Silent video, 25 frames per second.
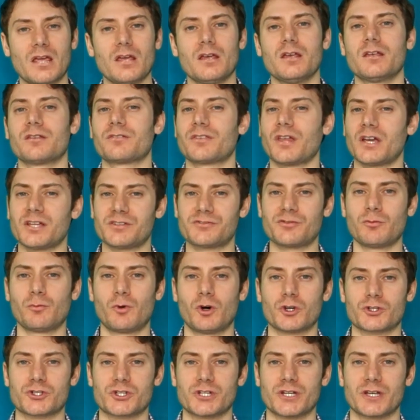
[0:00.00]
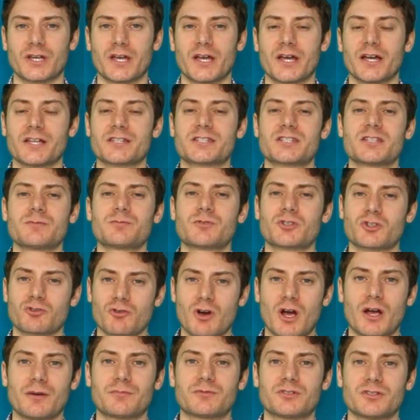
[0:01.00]
Thanks for watching, and
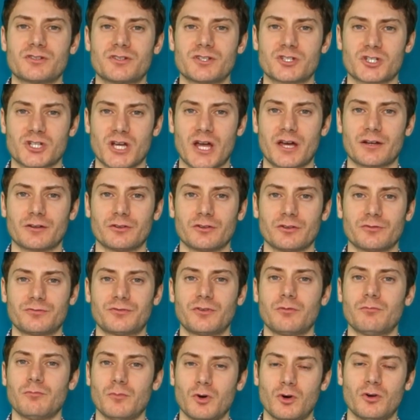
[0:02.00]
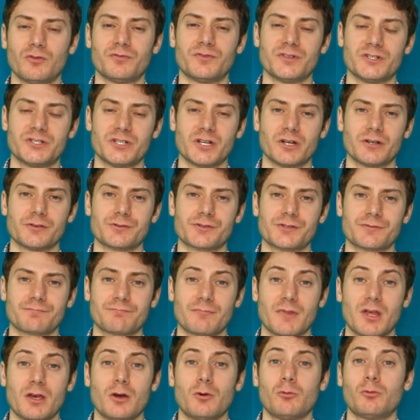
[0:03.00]
subscribe to the channel for more videos.
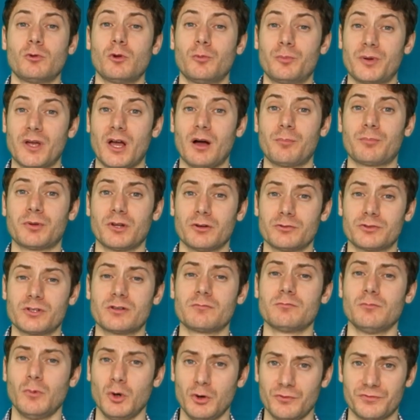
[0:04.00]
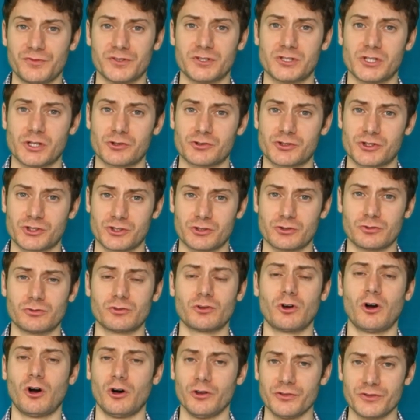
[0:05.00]
We'll be uploading more videos soon
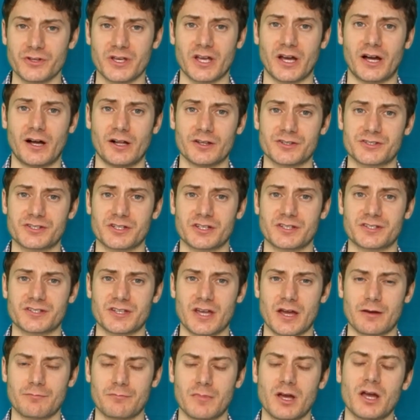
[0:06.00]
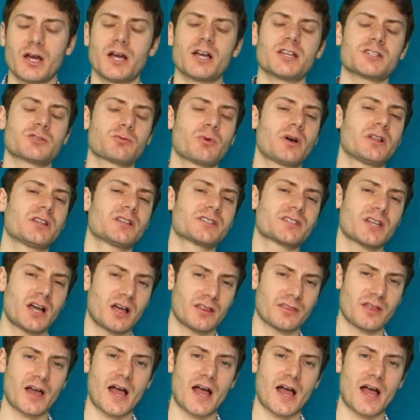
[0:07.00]
on the IELTS exam, as well as other